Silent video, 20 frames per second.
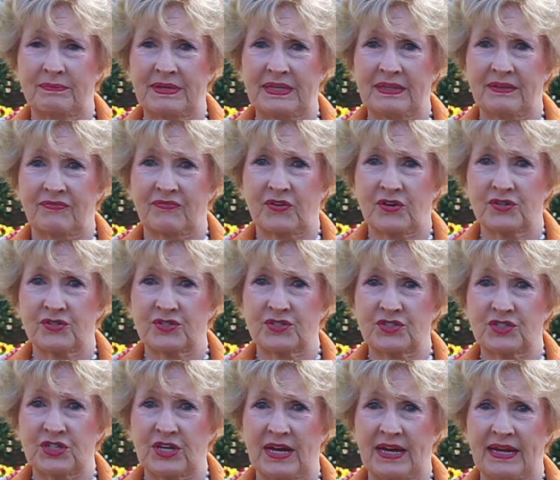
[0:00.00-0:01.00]
be the first
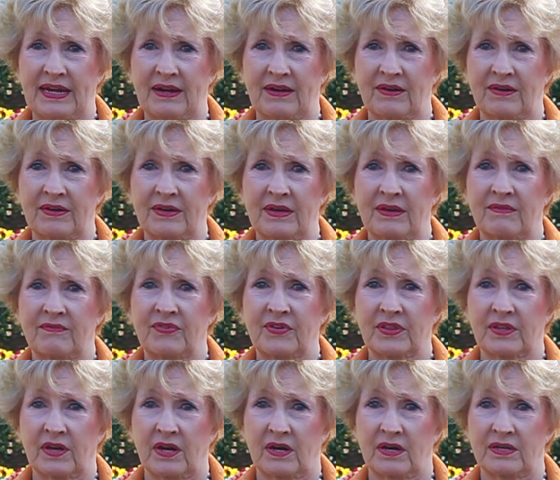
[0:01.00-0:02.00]
chair for the
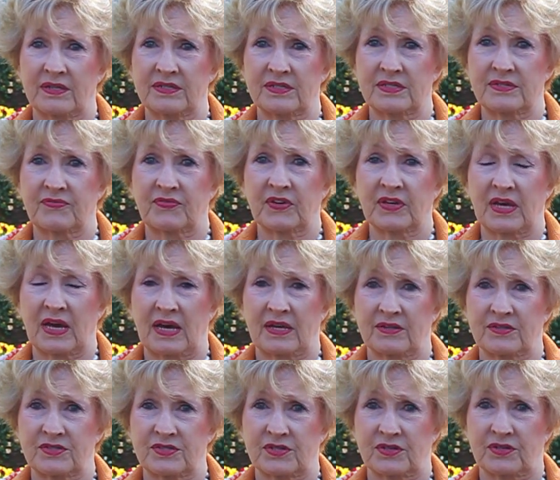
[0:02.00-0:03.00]
Gardens for
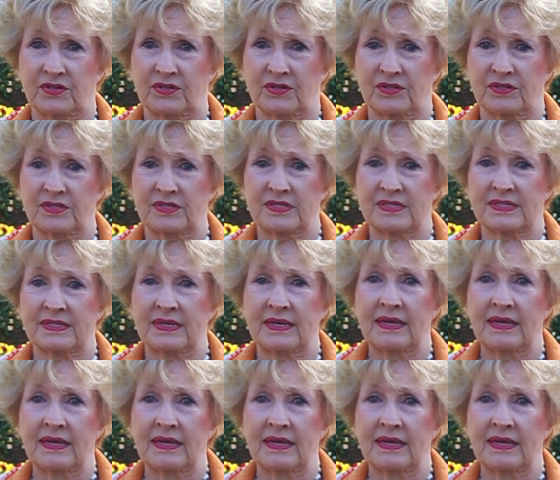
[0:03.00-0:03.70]
Connoisseurs.